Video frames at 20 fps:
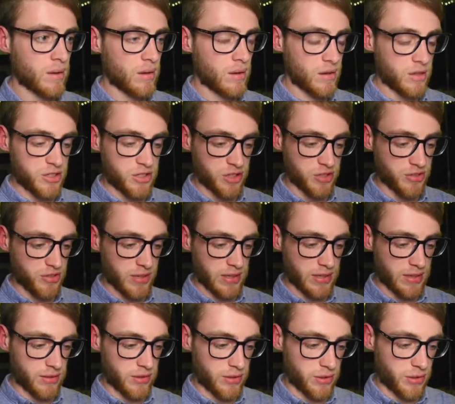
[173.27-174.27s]
Just flicking
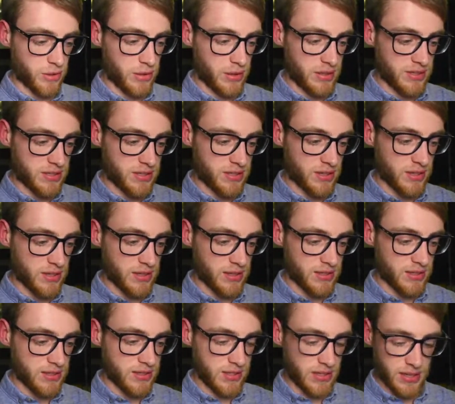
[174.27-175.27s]
through these so that you can
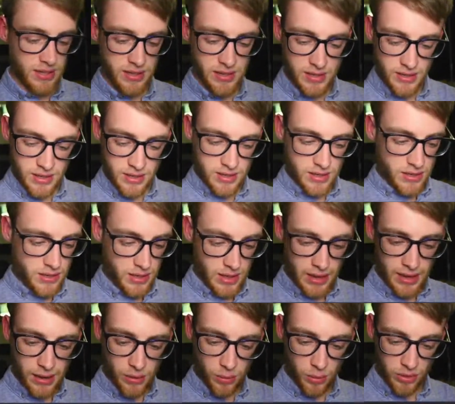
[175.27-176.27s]
see uh,
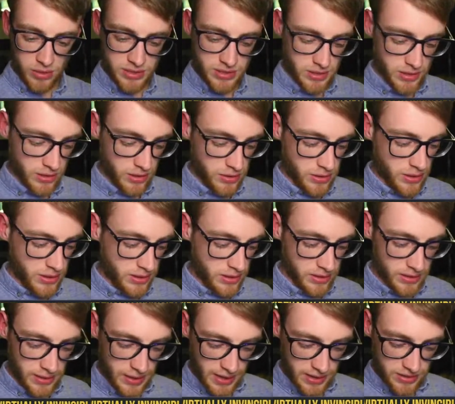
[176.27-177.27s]
what's included in the
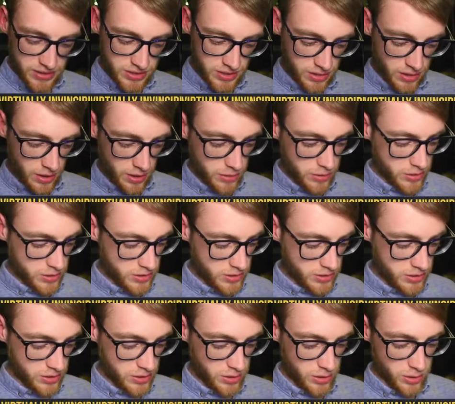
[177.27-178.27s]
decks. So those
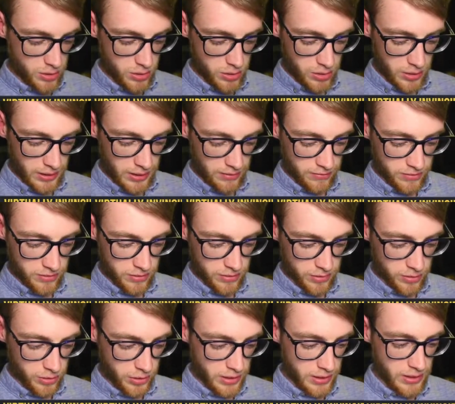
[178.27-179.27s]
two have
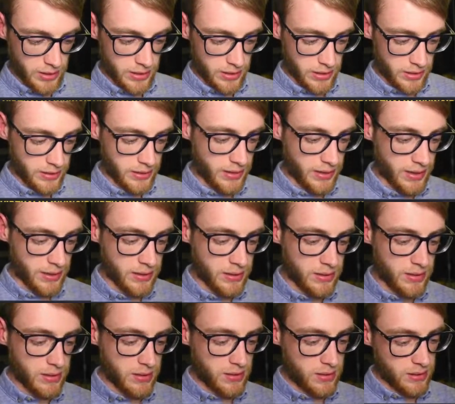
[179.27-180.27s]
three, yeah.
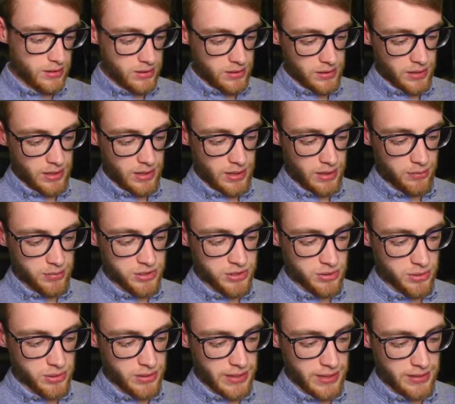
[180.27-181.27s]
Um, so we'll
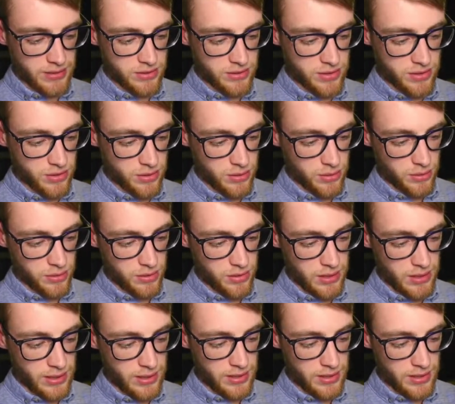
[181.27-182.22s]
get into the